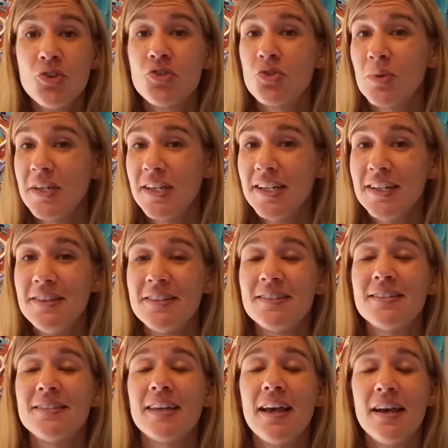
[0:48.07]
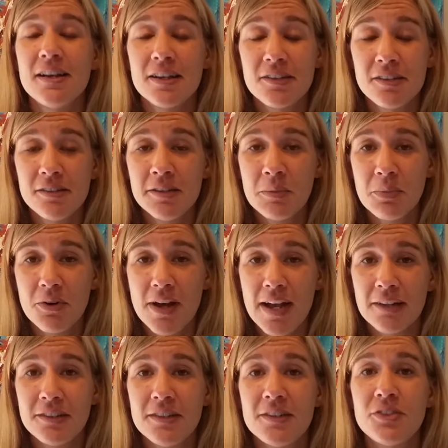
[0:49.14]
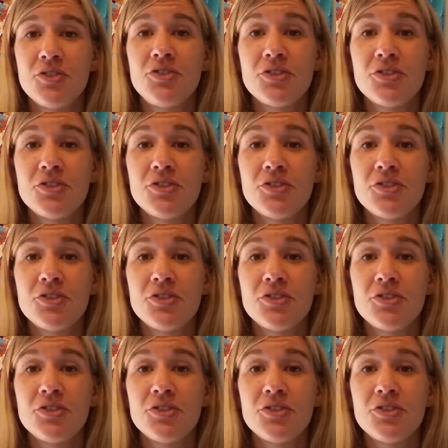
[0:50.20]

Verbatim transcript: So again, this is excellent practice